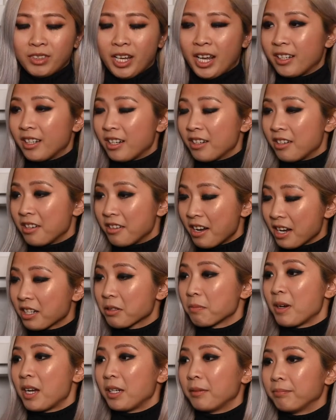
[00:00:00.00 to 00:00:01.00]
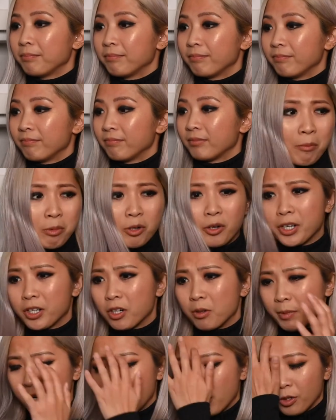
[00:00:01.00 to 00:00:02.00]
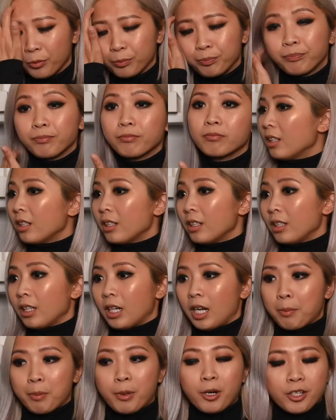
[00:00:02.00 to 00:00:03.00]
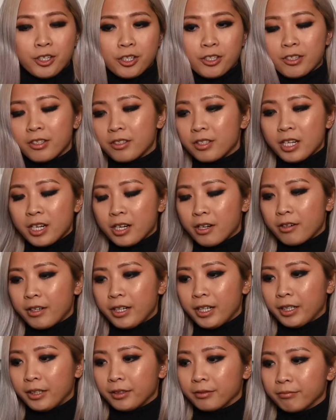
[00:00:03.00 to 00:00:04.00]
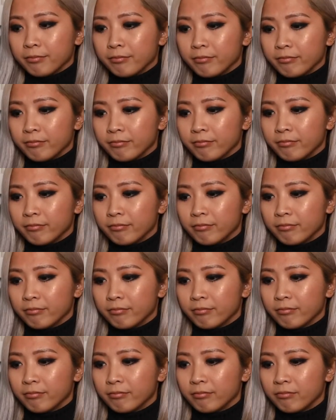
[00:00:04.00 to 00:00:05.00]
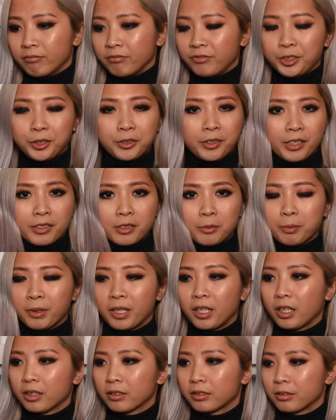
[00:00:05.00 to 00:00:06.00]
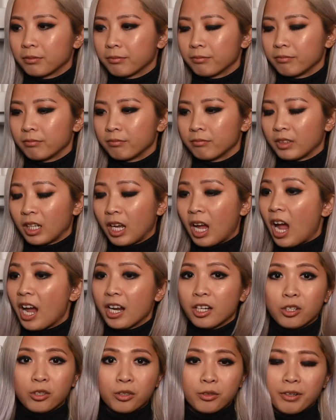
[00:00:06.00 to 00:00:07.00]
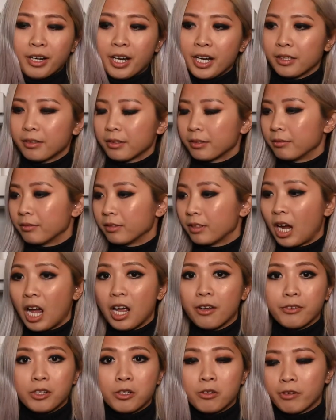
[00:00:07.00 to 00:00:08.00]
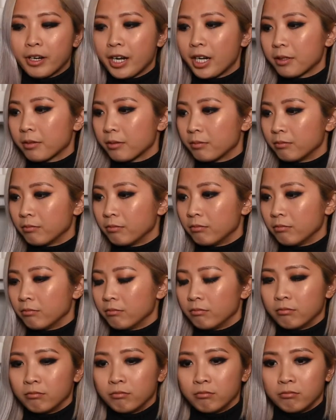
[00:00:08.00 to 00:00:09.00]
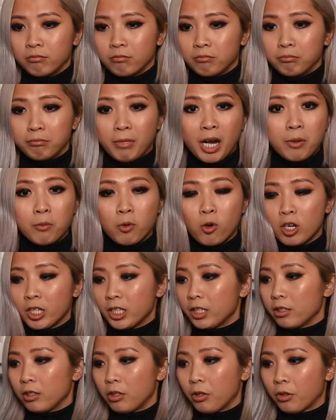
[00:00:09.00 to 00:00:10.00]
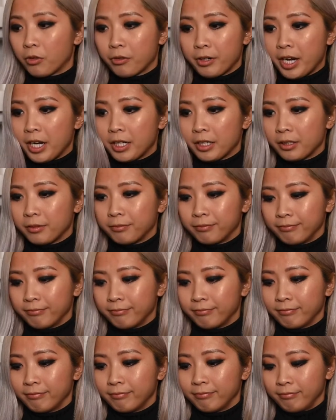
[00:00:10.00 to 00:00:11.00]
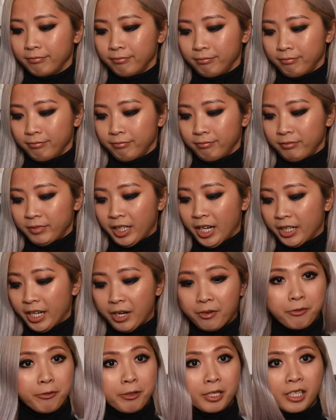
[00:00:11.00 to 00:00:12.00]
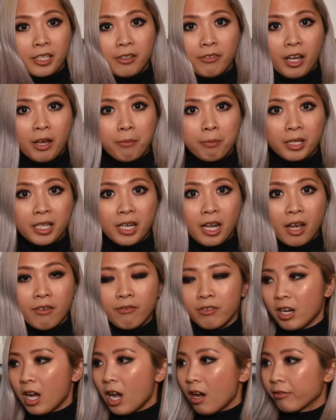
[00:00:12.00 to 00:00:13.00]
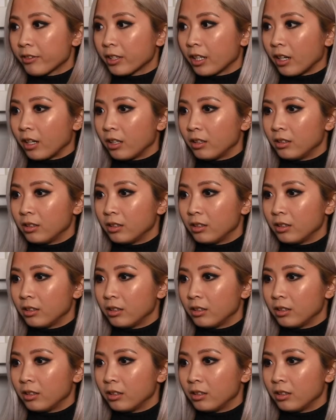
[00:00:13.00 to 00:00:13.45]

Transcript: And then the next month, I'm going on my own. I purchased an earring, few hundred bucks. I look great. I feel great. My wallet looked great. And everyone lived happily ever after.